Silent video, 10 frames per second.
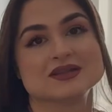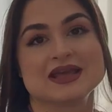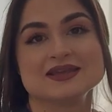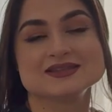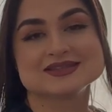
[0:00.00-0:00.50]

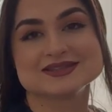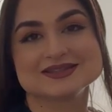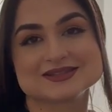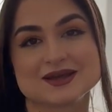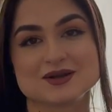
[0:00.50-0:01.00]

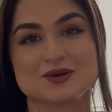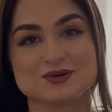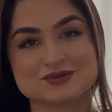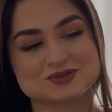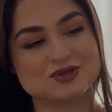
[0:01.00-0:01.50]
laces are
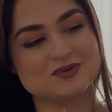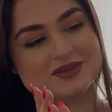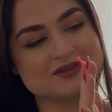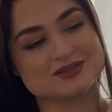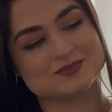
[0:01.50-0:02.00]
also
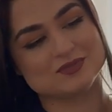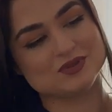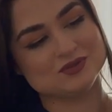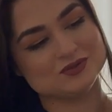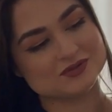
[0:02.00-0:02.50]
in this
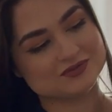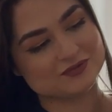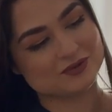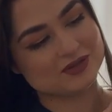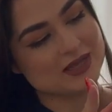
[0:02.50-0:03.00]

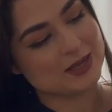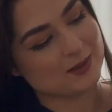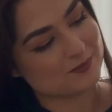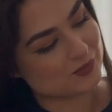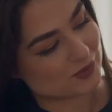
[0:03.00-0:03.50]
beautiful
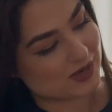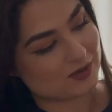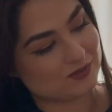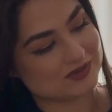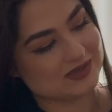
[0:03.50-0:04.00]

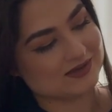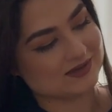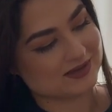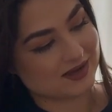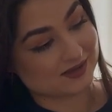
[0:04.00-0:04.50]
brown
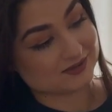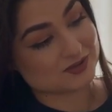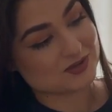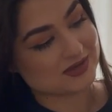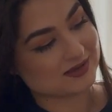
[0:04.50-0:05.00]

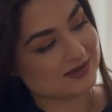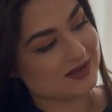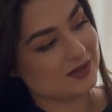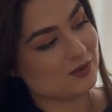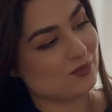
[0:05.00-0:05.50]
coloring,
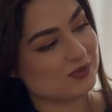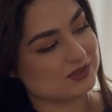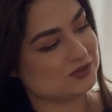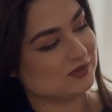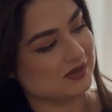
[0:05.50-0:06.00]

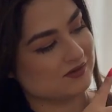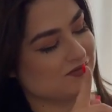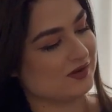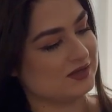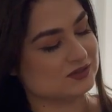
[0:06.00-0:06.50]
which you can
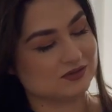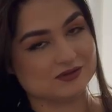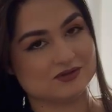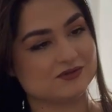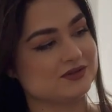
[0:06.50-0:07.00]
find all
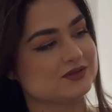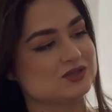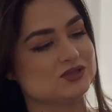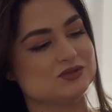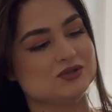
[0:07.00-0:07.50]
over the
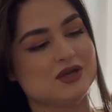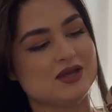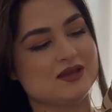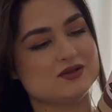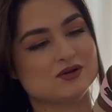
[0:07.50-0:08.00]
shoe.
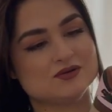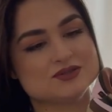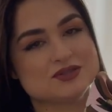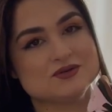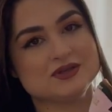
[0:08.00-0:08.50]
And
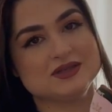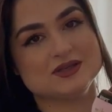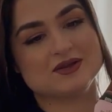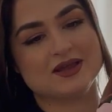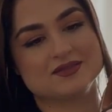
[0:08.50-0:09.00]
also
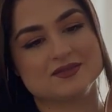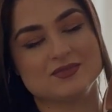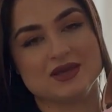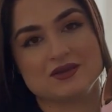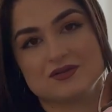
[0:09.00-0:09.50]
here at the
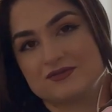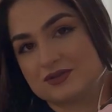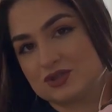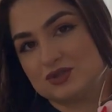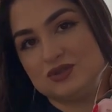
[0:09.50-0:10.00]
back of the
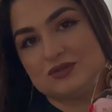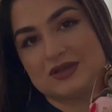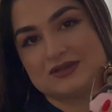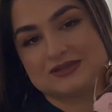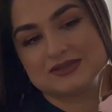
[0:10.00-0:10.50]
shoe you
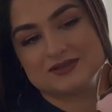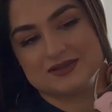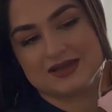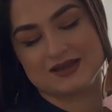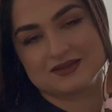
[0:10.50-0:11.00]
can see the
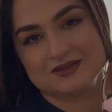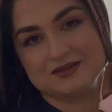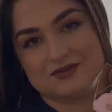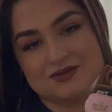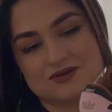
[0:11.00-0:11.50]
Nike
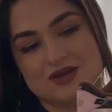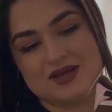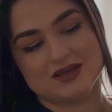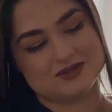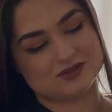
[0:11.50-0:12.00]
logo
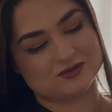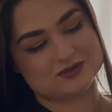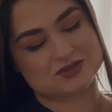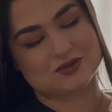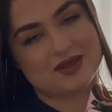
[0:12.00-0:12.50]
and
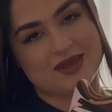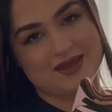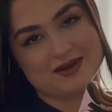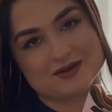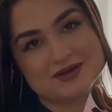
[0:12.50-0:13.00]
also
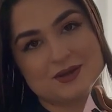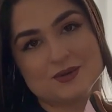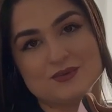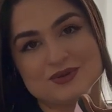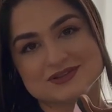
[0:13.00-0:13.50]
Air
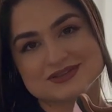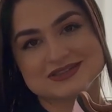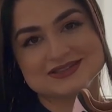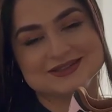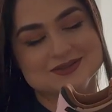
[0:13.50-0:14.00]

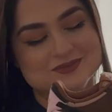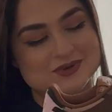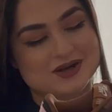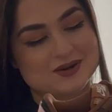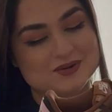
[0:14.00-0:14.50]
written in
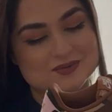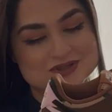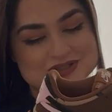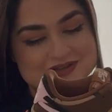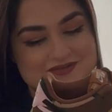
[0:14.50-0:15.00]
brown,
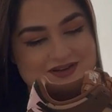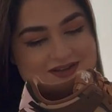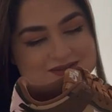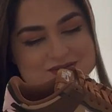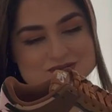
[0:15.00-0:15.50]
which I
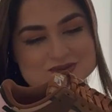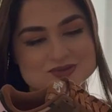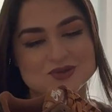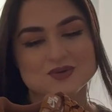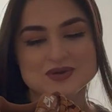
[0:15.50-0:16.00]
find
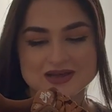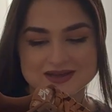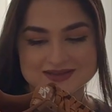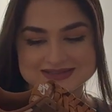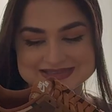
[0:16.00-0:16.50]
so
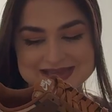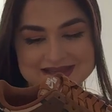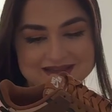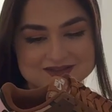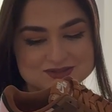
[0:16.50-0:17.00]
nice
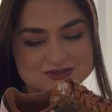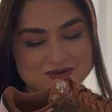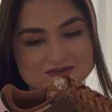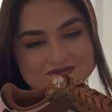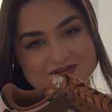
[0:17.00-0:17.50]
and
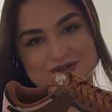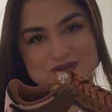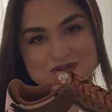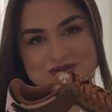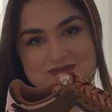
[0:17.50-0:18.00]
so
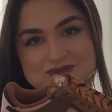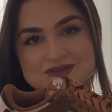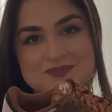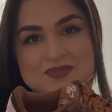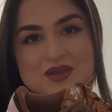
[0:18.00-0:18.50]

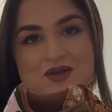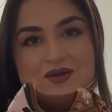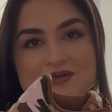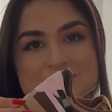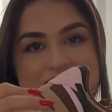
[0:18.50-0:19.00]
fashionable.
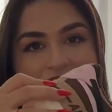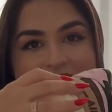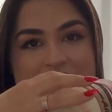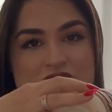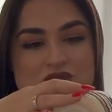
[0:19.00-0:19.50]
Also
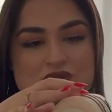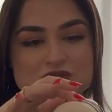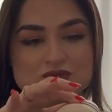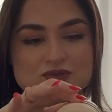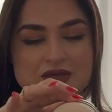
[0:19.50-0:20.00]
the
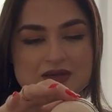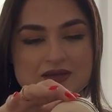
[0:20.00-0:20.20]
shoe,